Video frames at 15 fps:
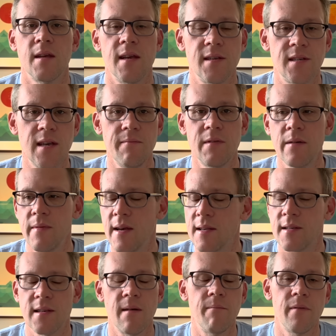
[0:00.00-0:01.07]
It seemed to be a
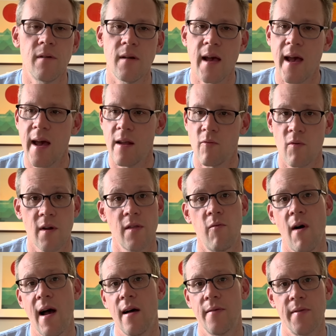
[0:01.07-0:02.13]
simple and
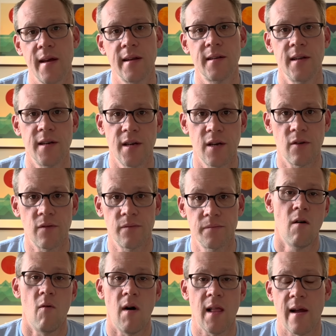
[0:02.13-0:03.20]
worthwhile thing to do.
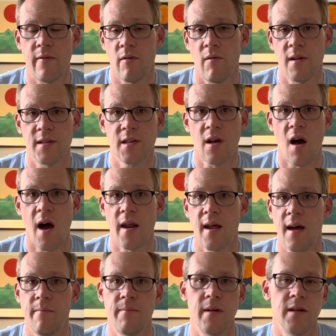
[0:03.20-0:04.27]
While everyone's caught
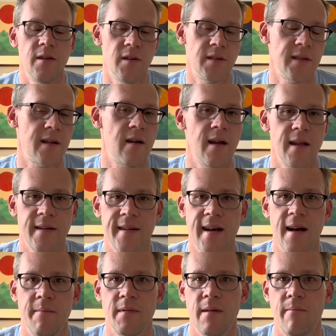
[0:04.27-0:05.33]
up and using their
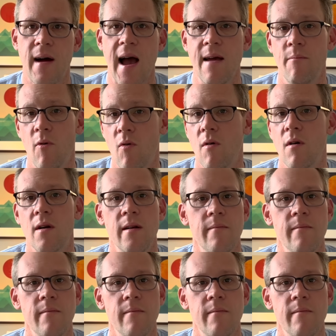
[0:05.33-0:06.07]
income to buy more